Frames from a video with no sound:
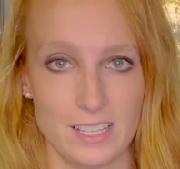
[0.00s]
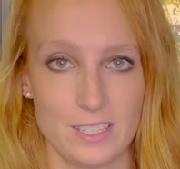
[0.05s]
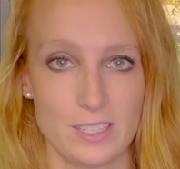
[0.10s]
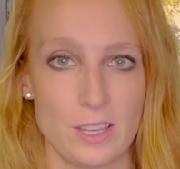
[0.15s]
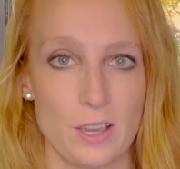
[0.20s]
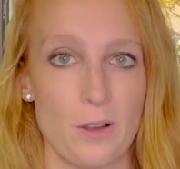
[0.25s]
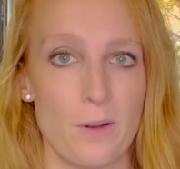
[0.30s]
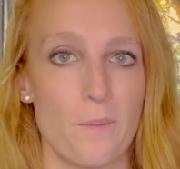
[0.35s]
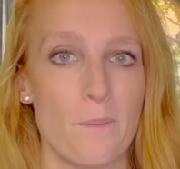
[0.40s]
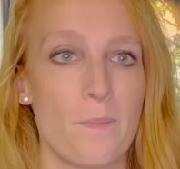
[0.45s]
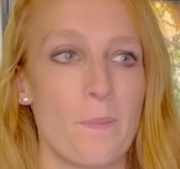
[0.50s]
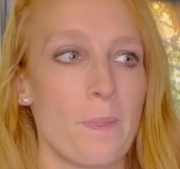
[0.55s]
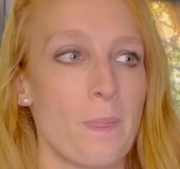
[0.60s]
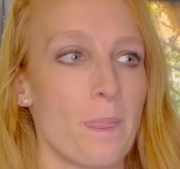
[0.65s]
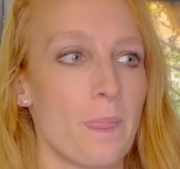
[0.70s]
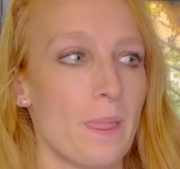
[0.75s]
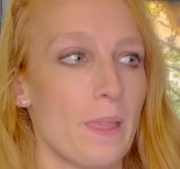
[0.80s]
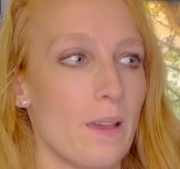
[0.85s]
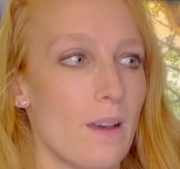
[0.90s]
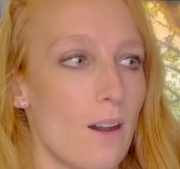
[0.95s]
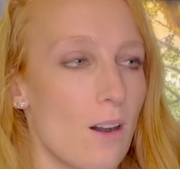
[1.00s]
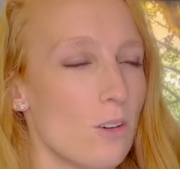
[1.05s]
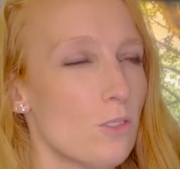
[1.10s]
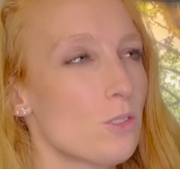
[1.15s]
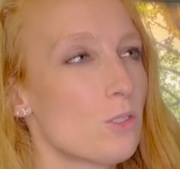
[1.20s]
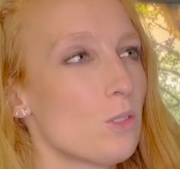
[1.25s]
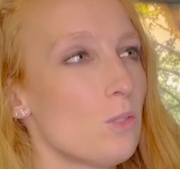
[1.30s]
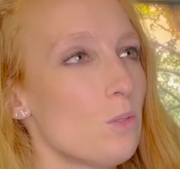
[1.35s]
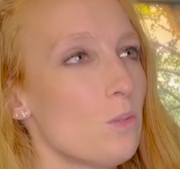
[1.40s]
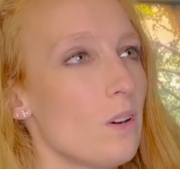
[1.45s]
So
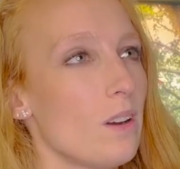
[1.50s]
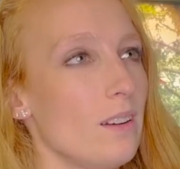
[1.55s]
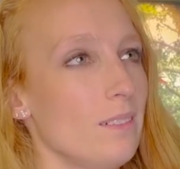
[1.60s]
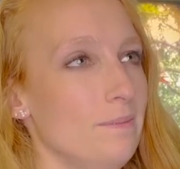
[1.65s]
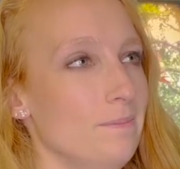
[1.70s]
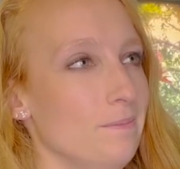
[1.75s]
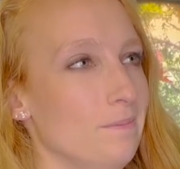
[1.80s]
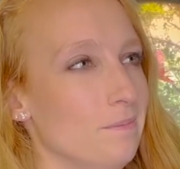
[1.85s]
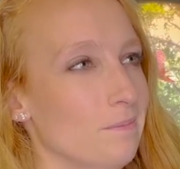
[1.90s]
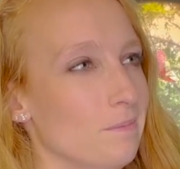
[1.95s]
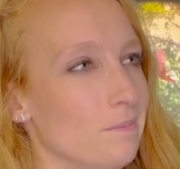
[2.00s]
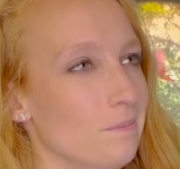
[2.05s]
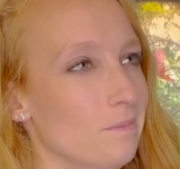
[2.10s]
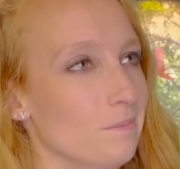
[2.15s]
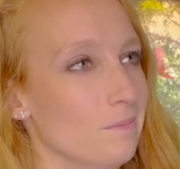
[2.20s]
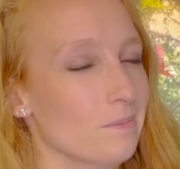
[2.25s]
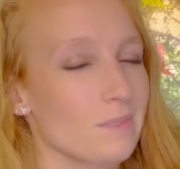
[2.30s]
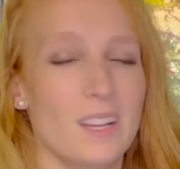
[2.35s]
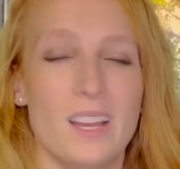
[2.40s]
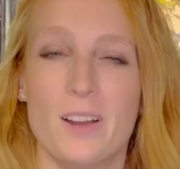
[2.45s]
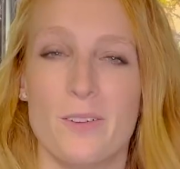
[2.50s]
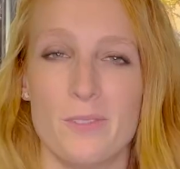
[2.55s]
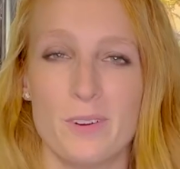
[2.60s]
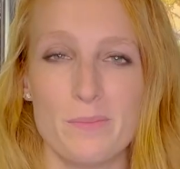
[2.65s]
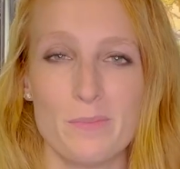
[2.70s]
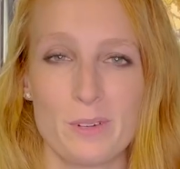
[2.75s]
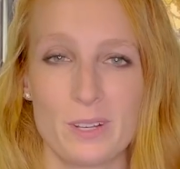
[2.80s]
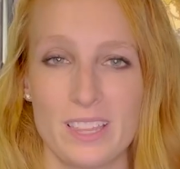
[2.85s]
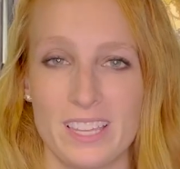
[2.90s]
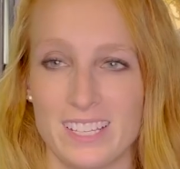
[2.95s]
also, one
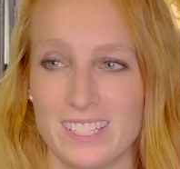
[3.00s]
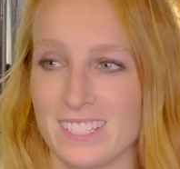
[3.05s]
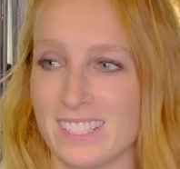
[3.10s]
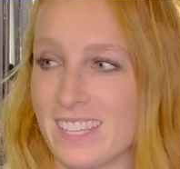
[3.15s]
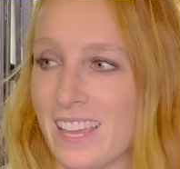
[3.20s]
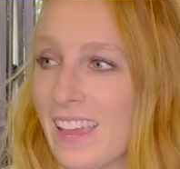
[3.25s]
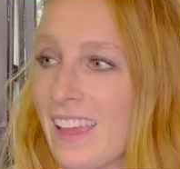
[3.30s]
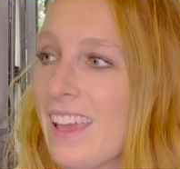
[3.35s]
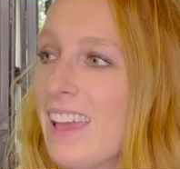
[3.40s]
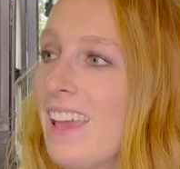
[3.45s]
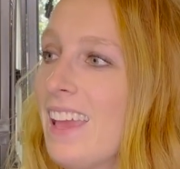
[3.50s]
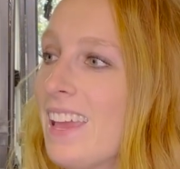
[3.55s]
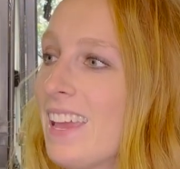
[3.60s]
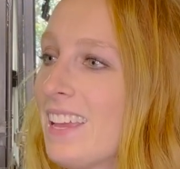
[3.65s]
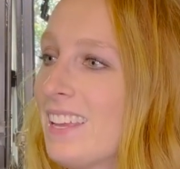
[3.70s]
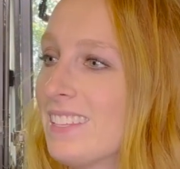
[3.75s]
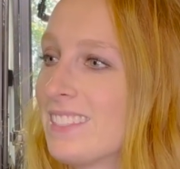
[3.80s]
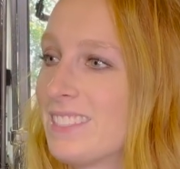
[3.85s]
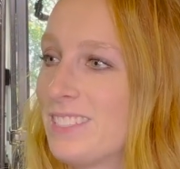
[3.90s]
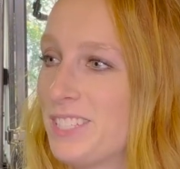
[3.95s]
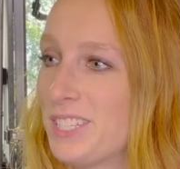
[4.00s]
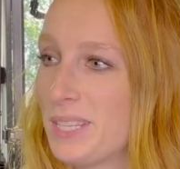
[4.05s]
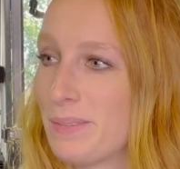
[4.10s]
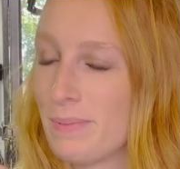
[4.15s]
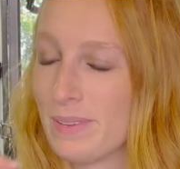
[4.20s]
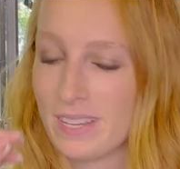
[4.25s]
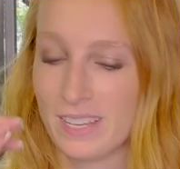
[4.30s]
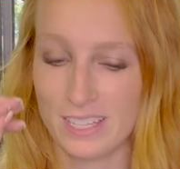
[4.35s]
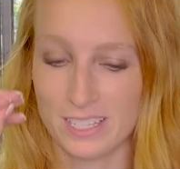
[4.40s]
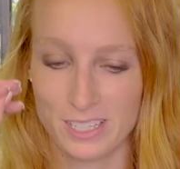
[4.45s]
more thing to say is just
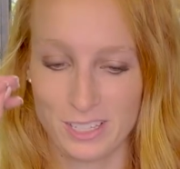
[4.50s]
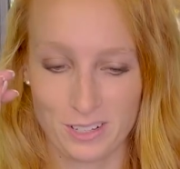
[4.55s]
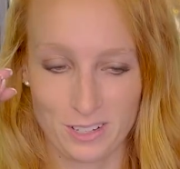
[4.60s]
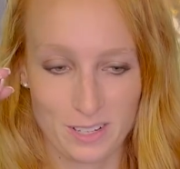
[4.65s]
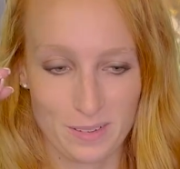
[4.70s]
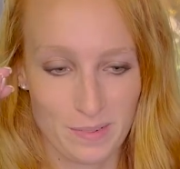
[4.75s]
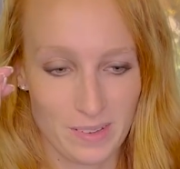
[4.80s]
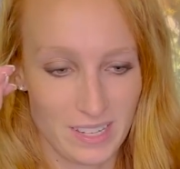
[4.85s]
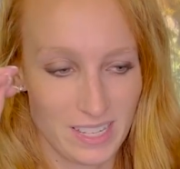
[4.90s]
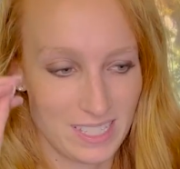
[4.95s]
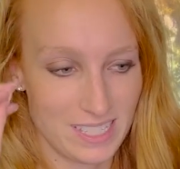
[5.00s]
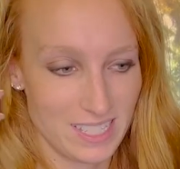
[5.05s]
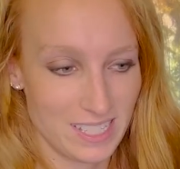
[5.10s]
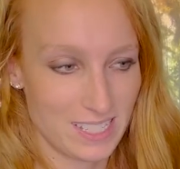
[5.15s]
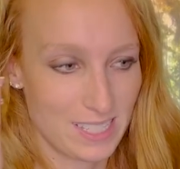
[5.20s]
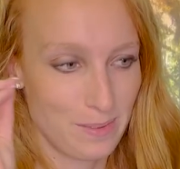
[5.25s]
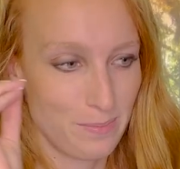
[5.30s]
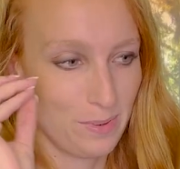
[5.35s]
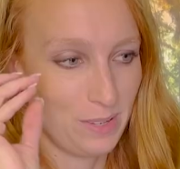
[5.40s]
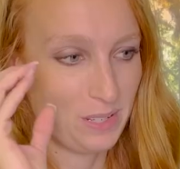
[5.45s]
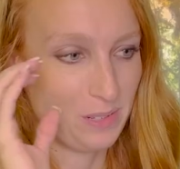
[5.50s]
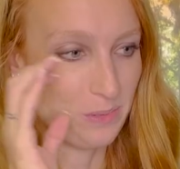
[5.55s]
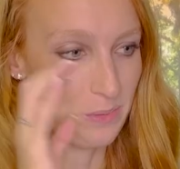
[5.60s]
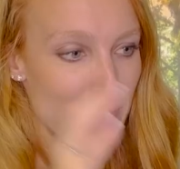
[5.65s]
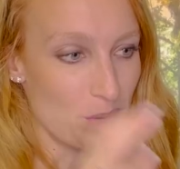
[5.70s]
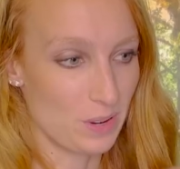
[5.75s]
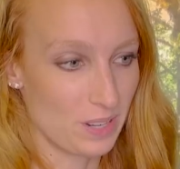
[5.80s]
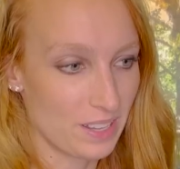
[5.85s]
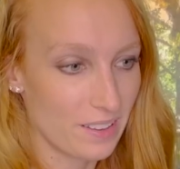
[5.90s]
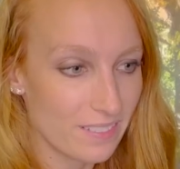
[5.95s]
because your chameleon is exhibiting
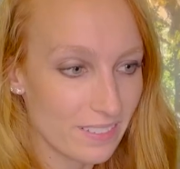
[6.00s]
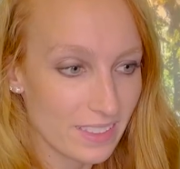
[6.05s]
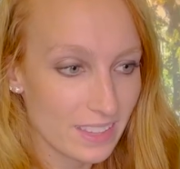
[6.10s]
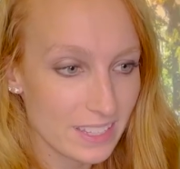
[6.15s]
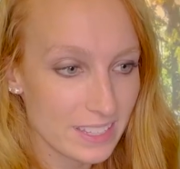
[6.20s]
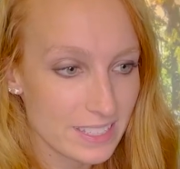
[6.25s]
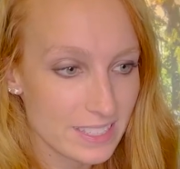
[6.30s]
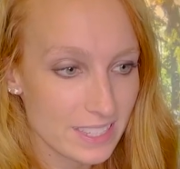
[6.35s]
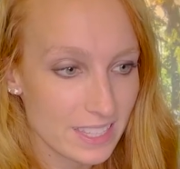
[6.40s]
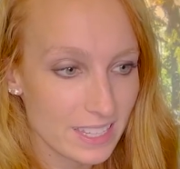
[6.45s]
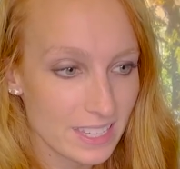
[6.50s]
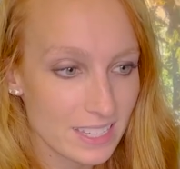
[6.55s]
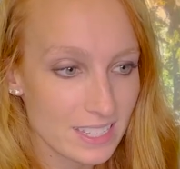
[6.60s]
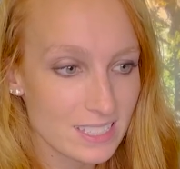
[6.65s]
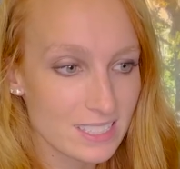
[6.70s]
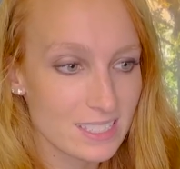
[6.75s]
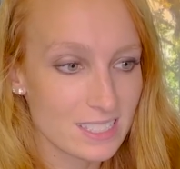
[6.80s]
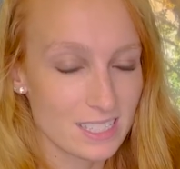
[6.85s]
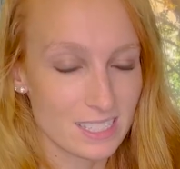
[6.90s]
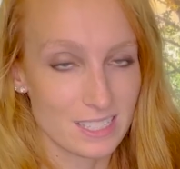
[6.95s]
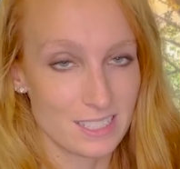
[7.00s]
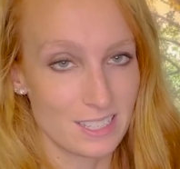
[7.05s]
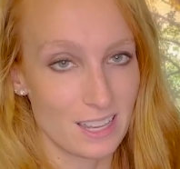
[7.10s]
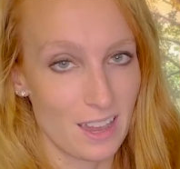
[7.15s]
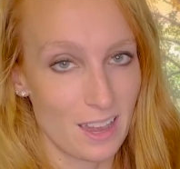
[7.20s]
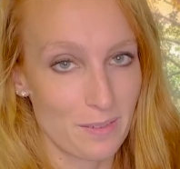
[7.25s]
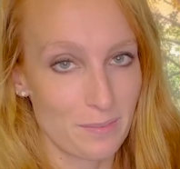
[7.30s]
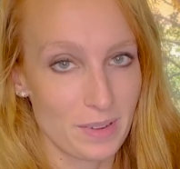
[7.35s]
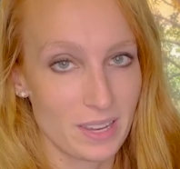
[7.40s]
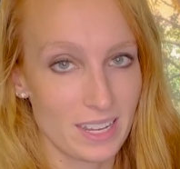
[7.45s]
one of these things does
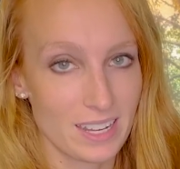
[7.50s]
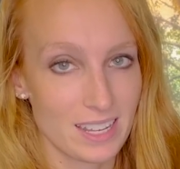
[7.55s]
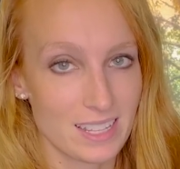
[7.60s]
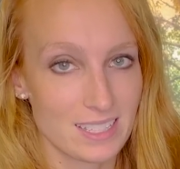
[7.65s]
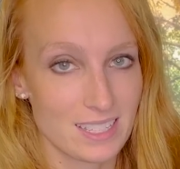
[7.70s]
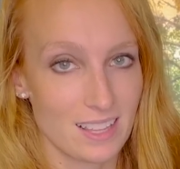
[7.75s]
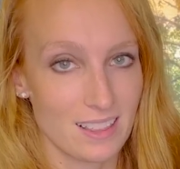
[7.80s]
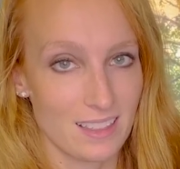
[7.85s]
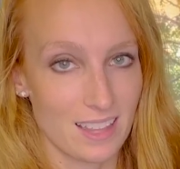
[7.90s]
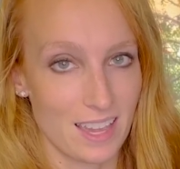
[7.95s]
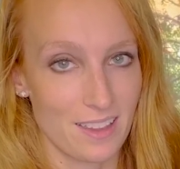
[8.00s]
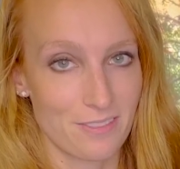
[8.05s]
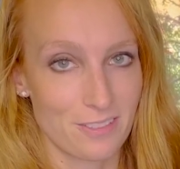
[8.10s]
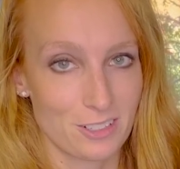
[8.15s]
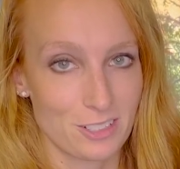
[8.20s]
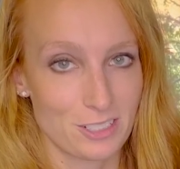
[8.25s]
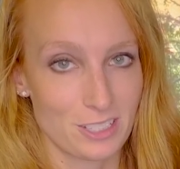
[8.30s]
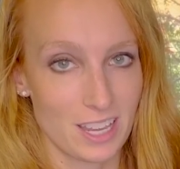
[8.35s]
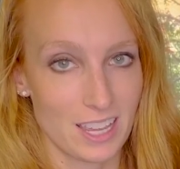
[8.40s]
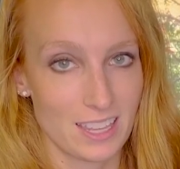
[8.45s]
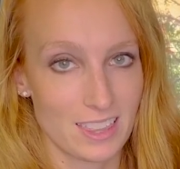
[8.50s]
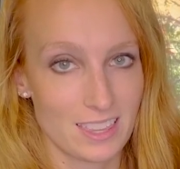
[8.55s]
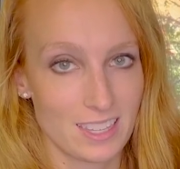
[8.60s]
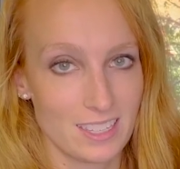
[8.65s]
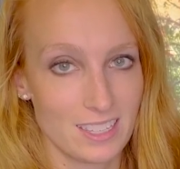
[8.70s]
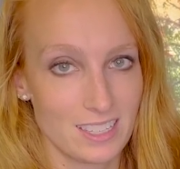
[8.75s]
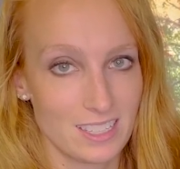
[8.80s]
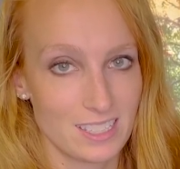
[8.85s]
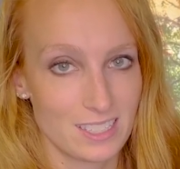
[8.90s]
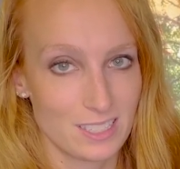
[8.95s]
not mean it's a life or death
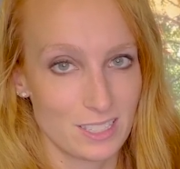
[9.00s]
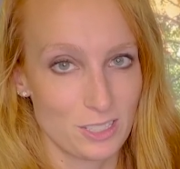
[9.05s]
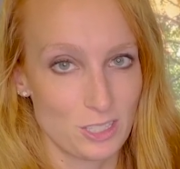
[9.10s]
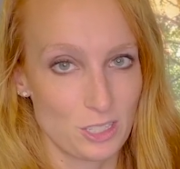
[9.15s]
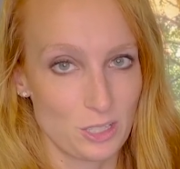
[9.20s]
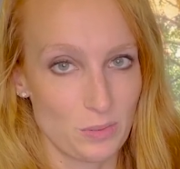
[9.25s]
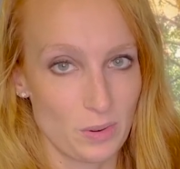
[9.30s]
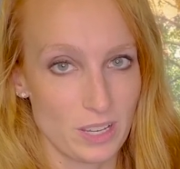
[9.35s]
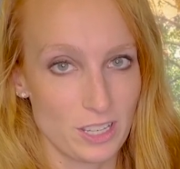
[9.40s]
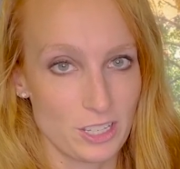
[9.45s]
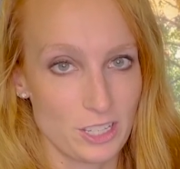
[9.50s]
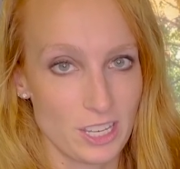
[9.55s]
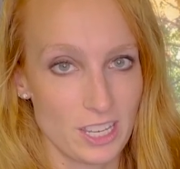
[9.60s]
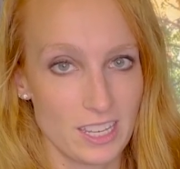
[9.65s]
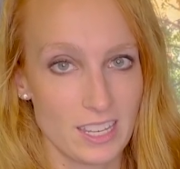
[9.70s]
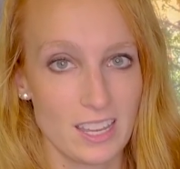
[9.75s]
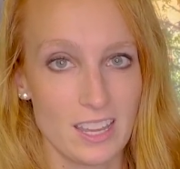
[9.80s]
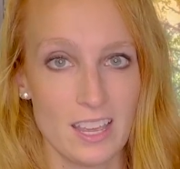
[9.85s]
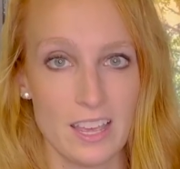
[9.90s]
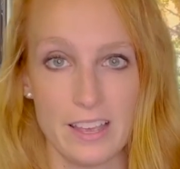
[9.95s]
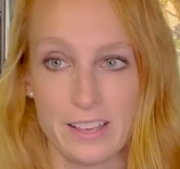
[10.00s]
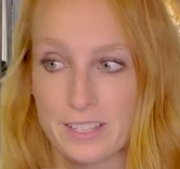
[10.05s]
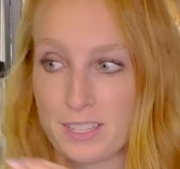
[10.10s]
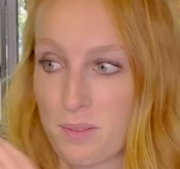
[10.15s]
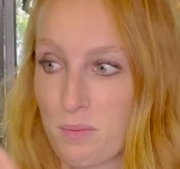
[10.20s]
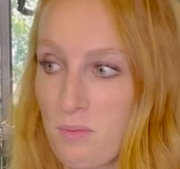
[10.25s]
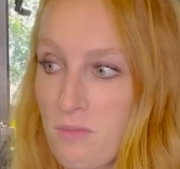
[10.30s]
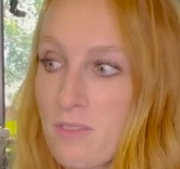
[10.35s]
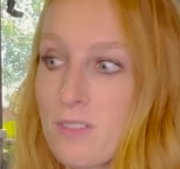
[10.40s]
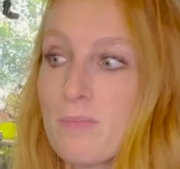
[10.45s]
situation. Some
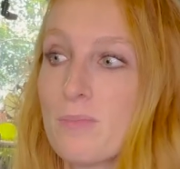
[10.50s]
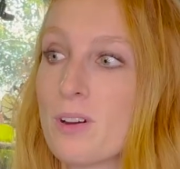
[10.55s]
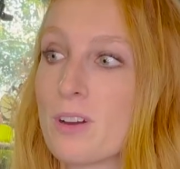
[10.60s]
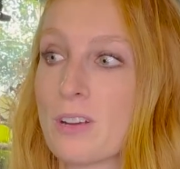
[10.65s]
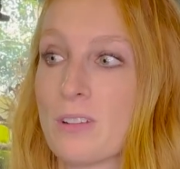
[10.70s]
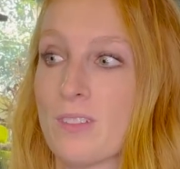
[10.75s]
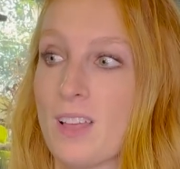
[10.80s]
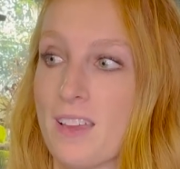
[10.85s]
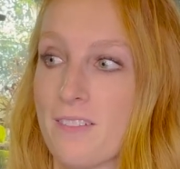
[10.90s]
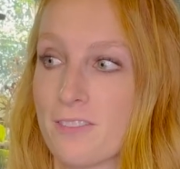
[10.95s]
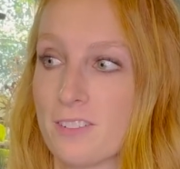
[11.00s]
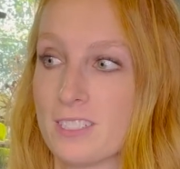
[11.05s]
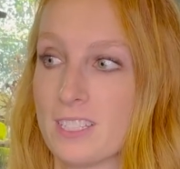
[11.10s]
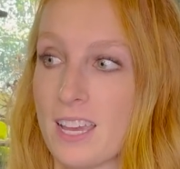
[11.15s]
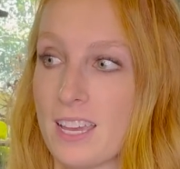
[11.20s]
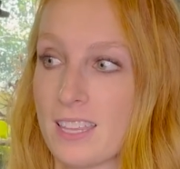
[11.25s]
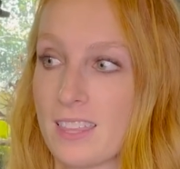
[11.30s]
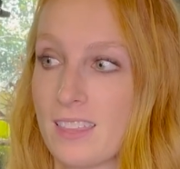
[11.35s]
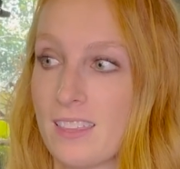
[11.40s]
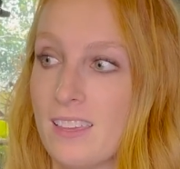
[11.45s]
of them are life or death.